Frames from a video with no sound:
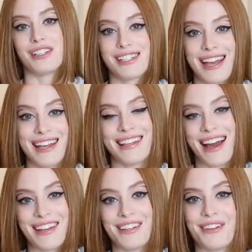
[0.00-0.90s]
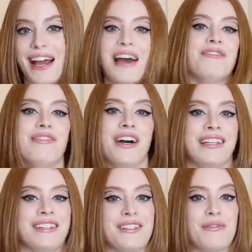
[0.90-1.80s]
Although saying that, you can
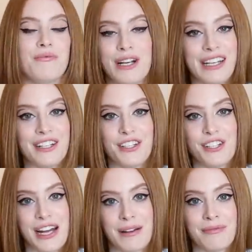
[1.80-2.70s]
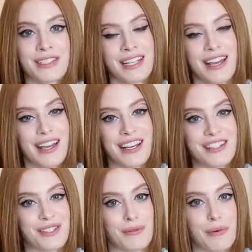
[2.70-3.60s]
find some really good gems
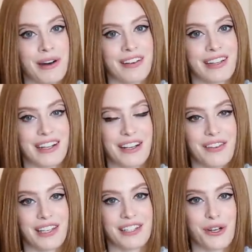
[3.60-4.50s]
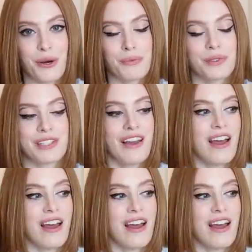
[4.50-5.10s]
in supermarket clothing shops.